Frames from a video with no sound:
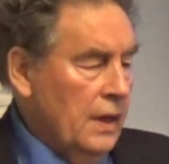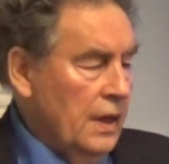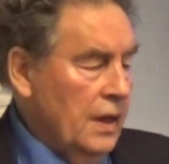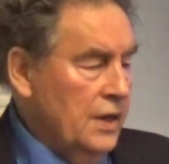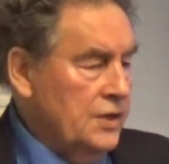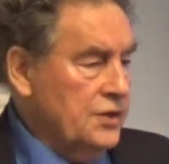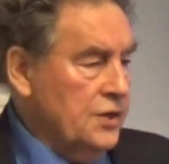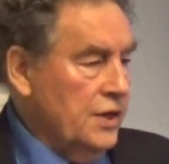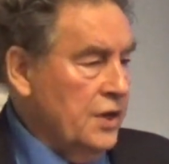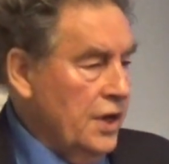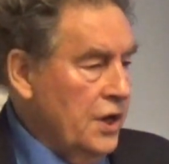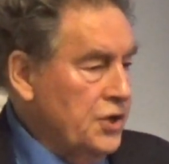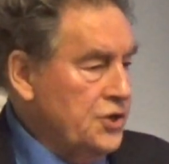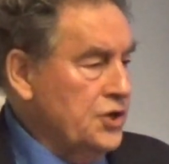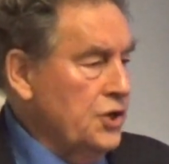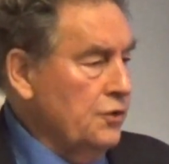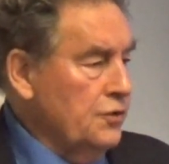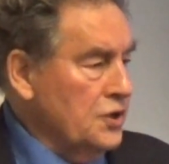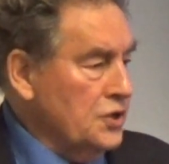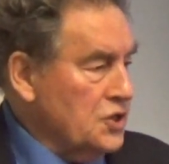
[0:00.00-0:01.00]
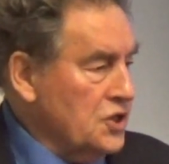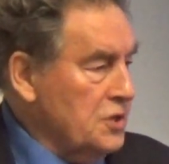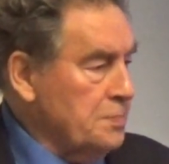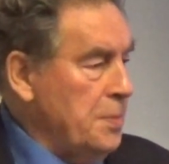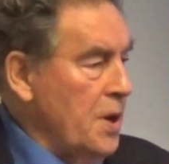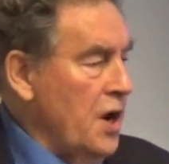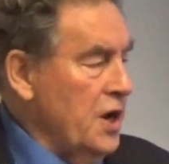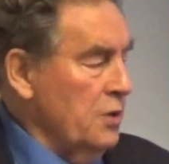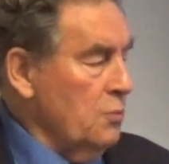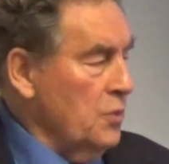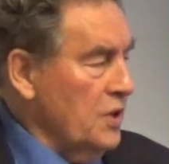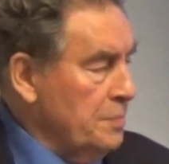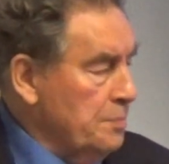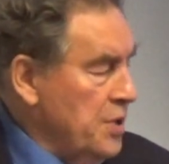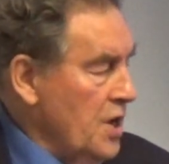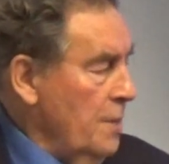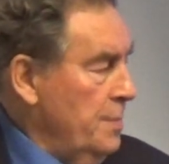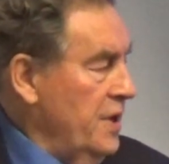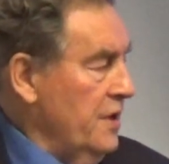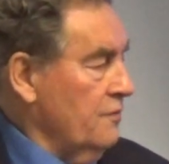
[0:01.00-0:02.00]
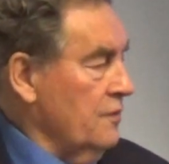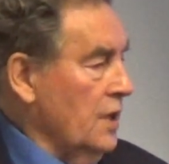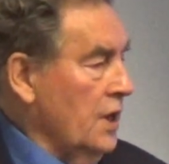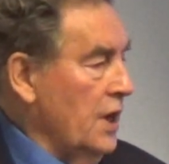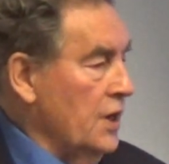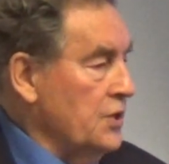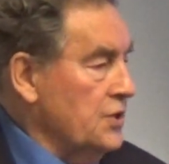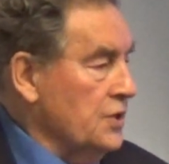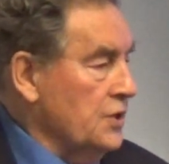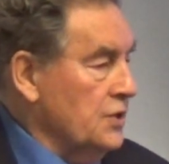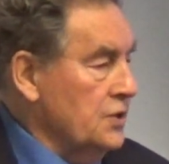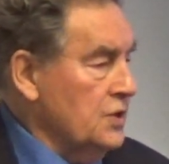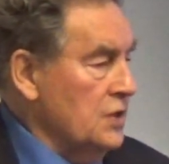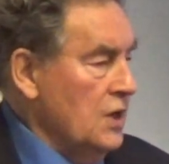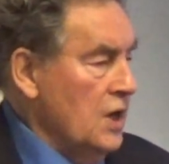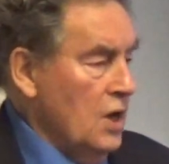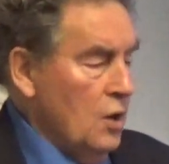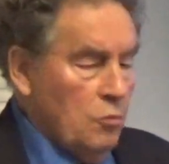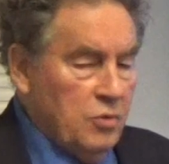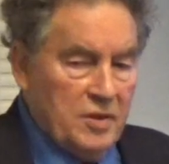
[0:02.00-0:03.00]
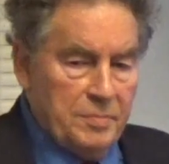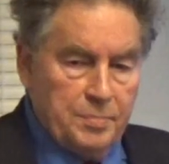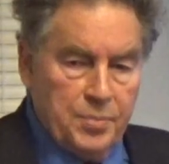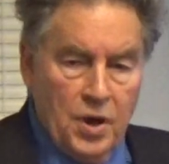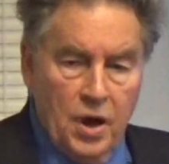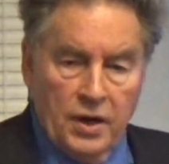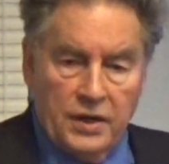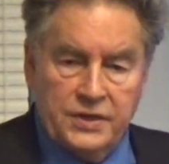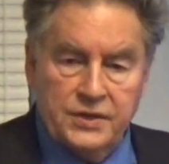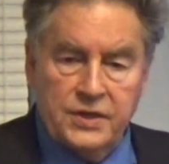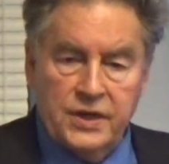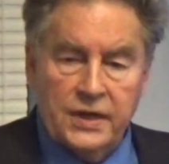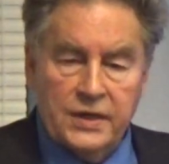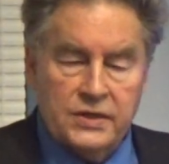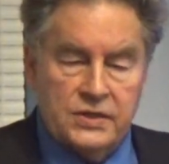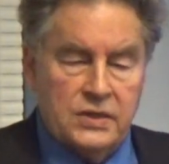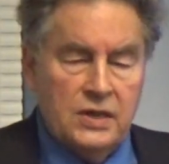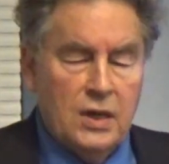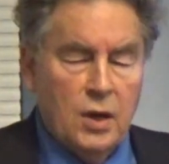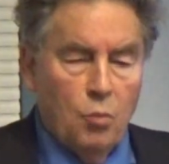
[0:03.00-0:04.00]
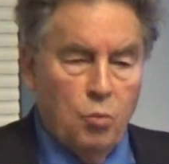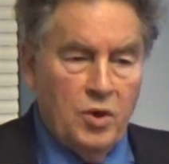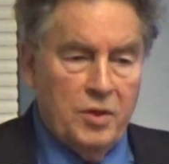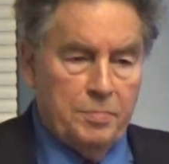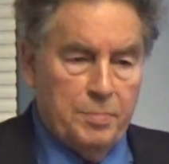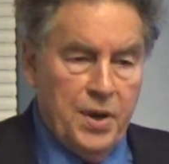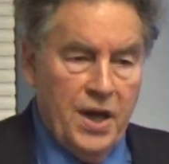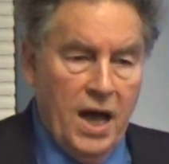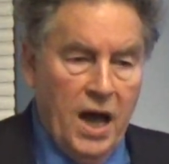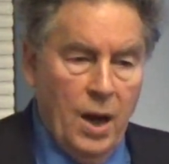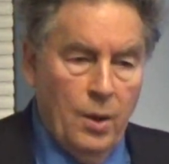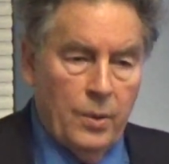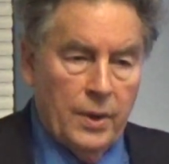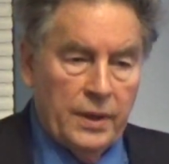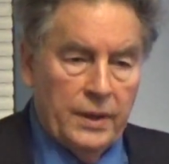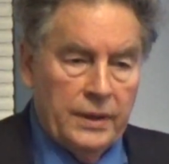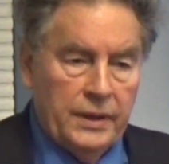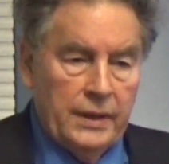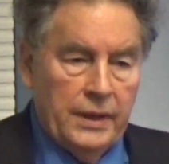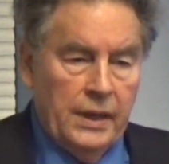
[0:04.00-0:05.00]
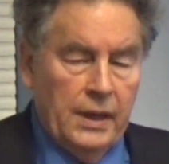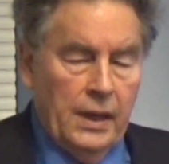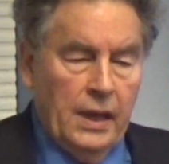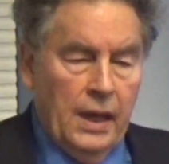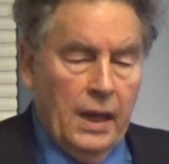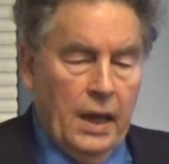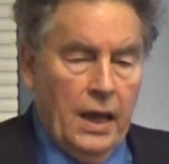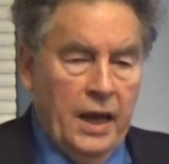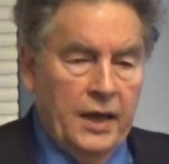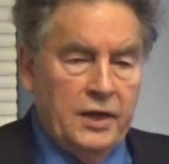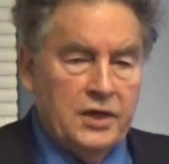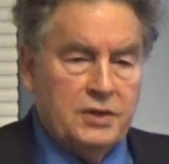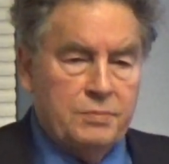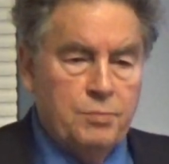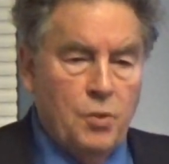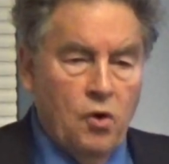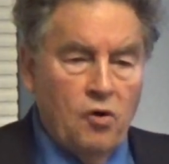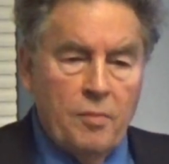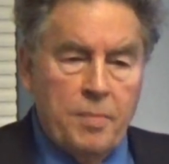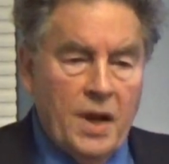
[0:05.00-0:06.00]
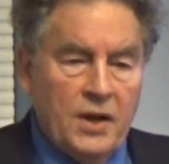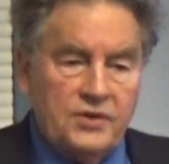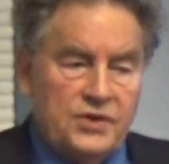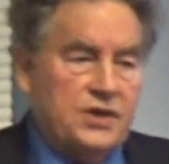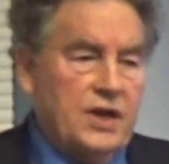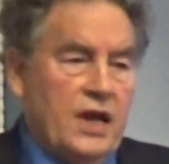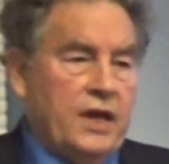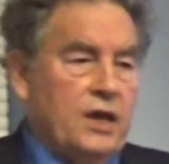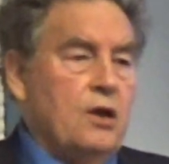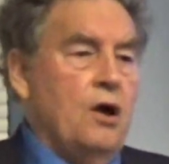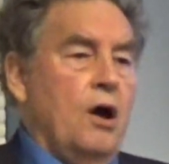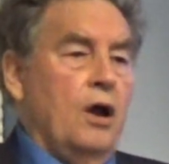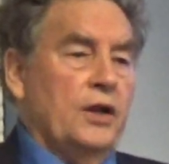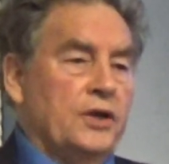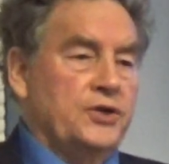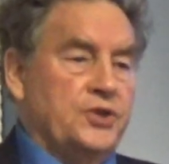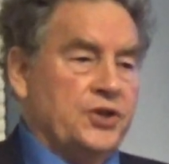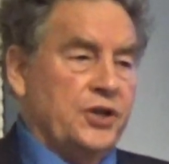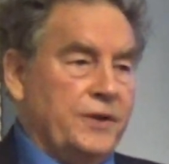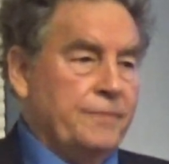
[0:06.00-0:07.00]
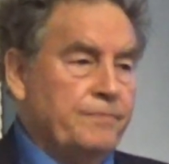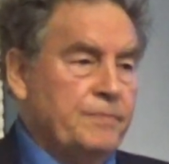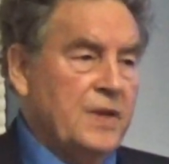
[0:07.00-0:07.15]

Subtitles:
It's an issue that's spun with public relations, with politics, with power, and it's more about psychology.